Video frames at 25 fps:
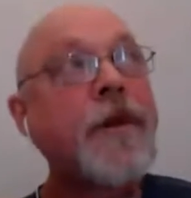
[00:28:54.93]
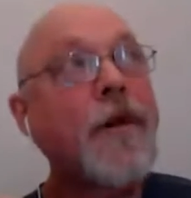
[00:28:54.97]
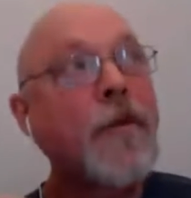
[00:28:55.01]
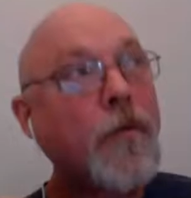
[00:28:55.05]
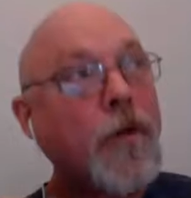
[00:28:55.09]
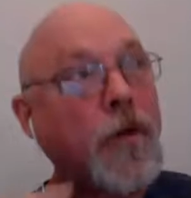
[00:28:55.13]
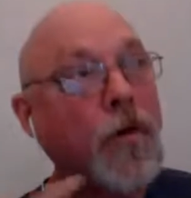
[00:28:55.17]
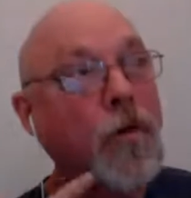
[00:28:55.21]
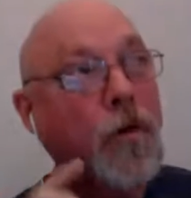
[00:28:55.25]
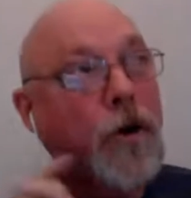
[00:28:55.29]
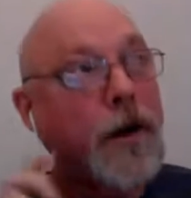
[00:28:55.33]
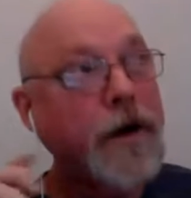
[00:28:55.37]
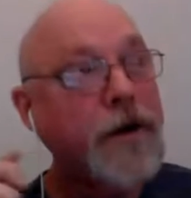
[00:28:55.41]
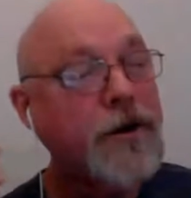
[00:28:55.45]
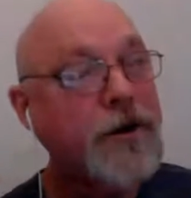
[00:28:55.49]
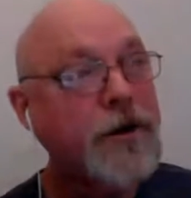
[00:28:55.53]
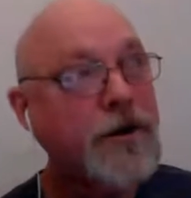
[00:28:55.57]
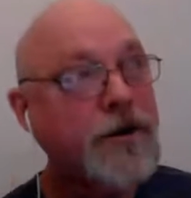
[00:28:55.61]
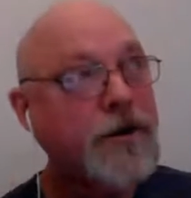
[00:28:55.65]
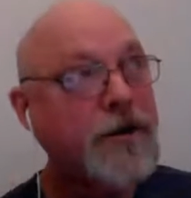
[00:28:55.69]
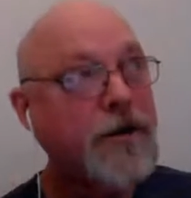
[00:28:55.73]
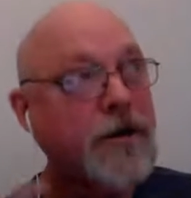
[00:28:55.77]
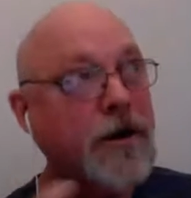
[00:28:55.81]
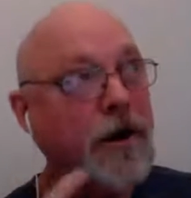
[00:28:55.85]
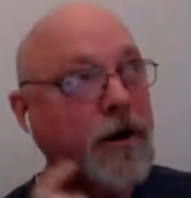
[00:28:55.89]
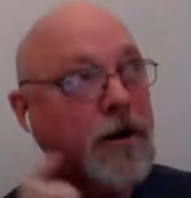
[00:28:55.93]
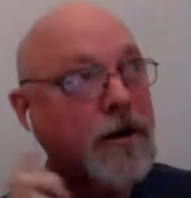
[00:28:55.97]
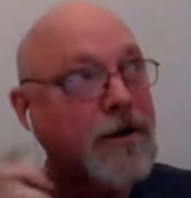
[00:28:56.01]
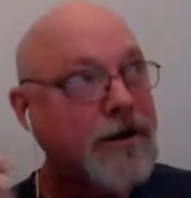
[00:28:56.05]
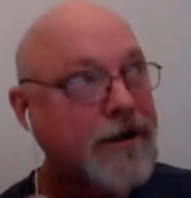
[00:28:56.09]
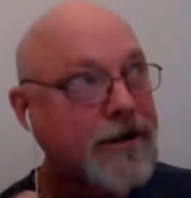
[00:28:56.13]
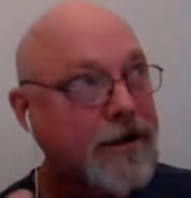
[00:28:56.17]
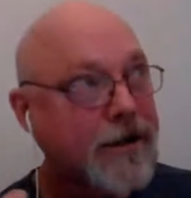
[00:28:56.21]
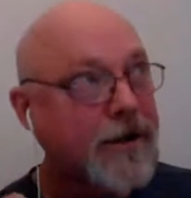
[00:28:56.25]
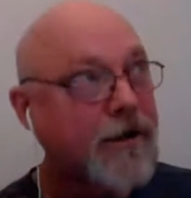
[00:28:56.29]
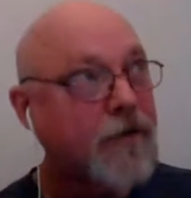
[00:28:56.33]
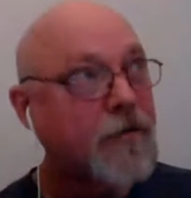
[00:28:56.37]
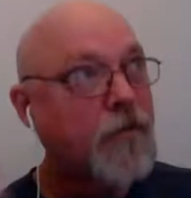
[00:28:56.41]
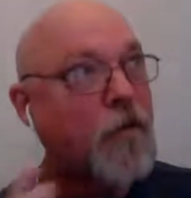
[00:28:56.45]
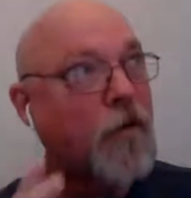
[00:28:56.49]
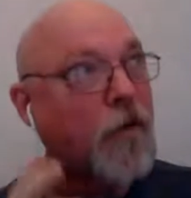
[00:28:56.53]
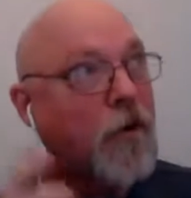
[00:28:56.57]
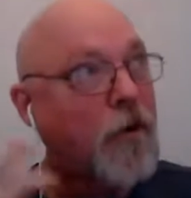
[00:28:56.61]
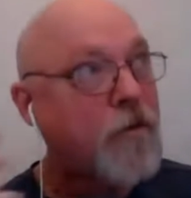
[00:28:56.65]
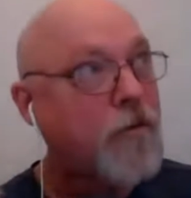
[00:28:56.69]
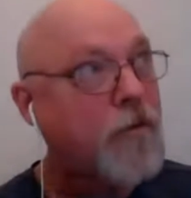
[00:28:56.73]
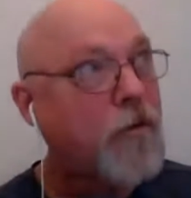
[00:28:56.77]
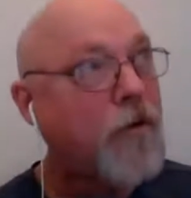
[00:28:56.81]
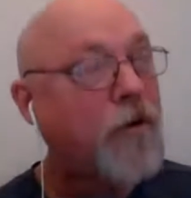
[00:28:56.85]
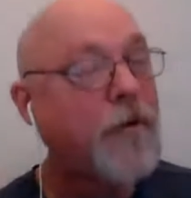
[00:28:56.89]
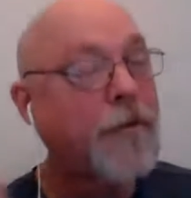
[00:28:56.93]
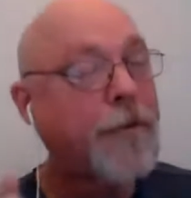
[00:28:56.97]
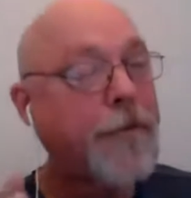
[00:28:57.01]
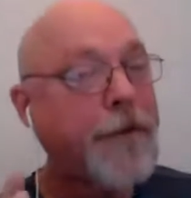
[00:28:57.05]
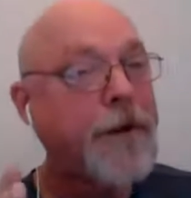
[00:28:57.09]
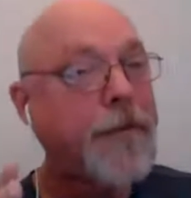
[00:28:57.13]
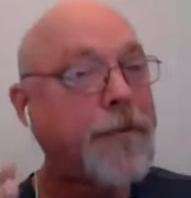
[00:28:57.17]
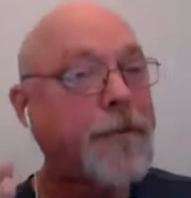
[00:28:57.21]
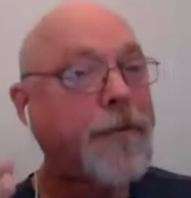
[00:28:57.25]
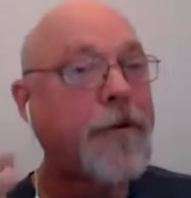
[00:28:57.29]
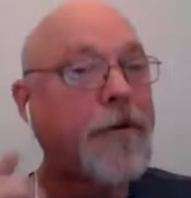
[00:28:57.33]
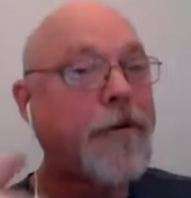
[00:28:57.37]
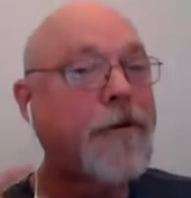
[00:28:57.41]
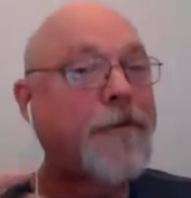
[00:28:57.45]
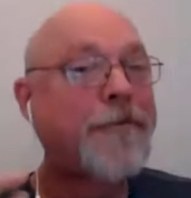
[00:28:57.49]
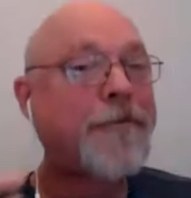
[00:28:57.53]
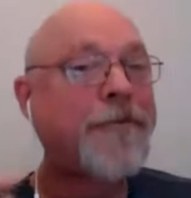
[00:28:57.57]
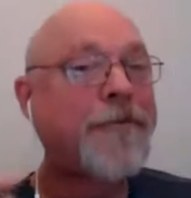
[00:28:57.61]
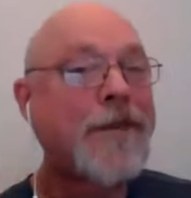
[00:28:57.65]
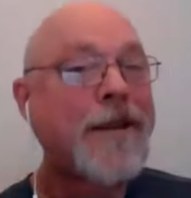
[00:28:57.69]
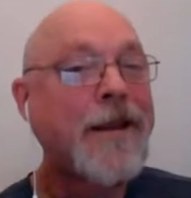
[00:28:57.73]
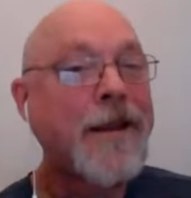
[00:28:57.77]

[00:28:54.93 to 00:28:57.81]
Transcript: but once you start seeing more and more people